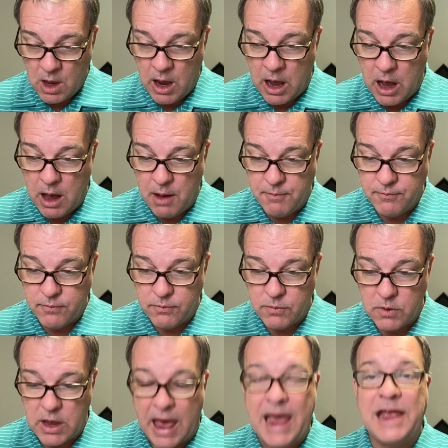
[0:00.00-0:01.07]

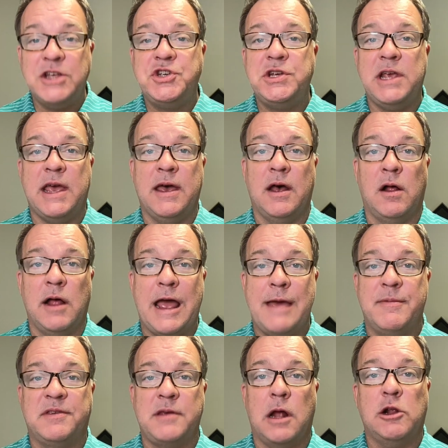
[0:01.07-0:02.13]
AGL,
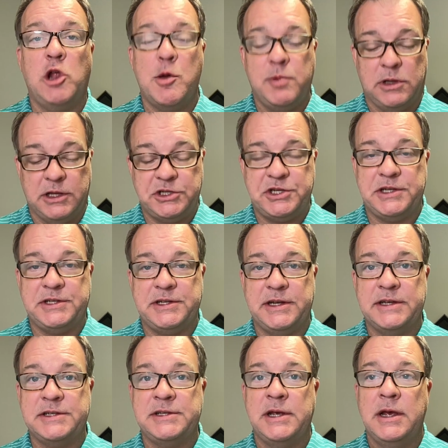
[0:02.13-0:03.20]
Amazon Global
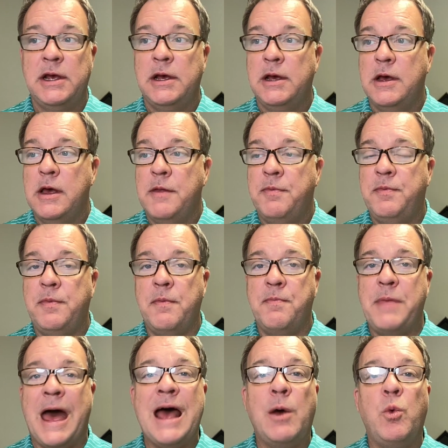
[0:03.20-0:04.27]
Logistics,
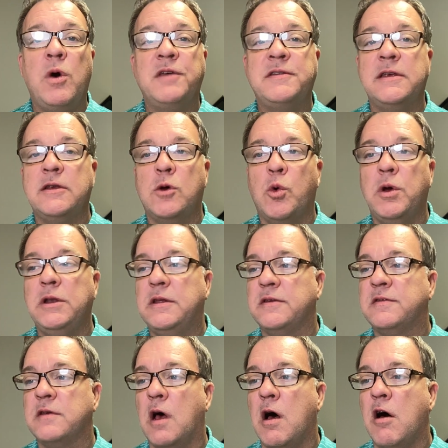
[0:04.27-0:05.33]
that wasn't going to
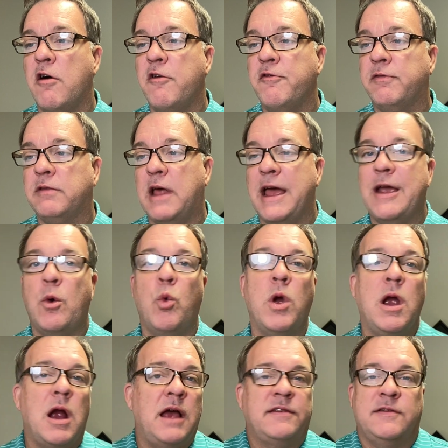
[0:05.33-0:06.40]
solve like
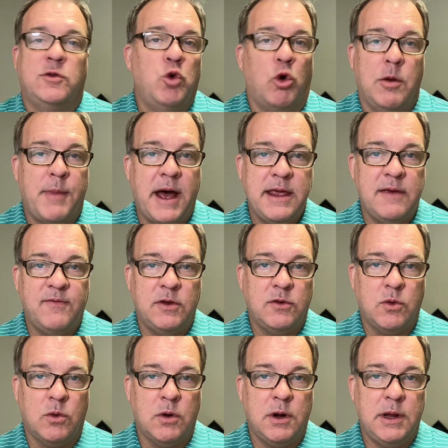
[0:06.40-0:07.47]
where I store my
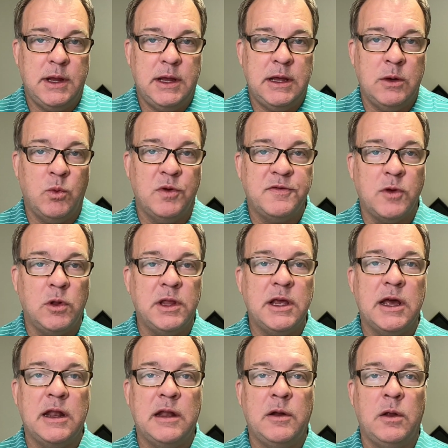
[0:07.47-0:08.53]
inventory. It was only
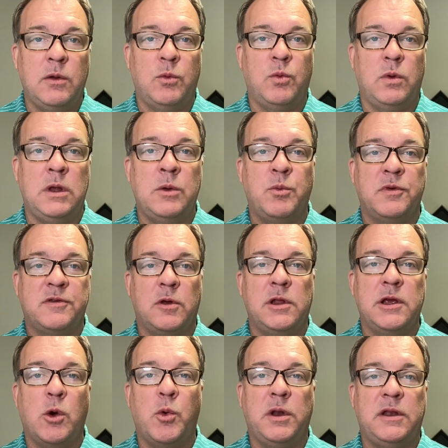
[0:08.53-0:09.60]

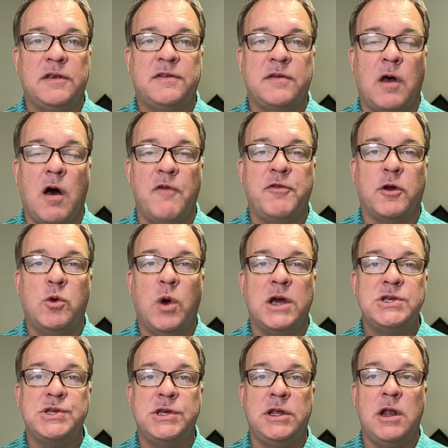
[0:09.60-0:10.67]
going to solve the
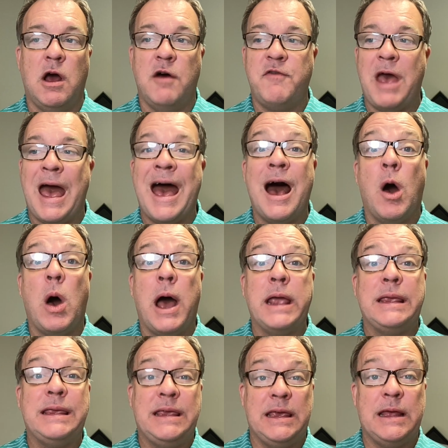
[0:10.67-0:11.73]
question of how
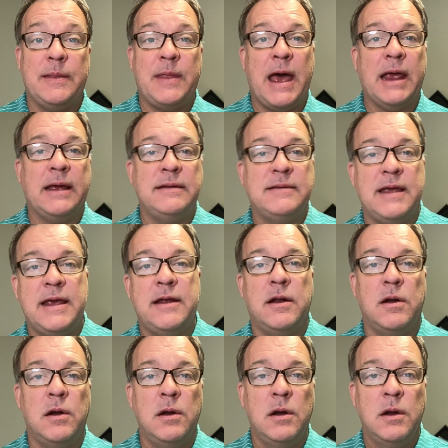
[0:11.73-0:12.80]
I get that
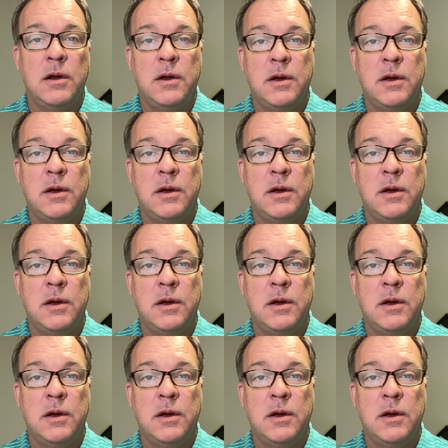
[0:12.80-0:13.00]
container,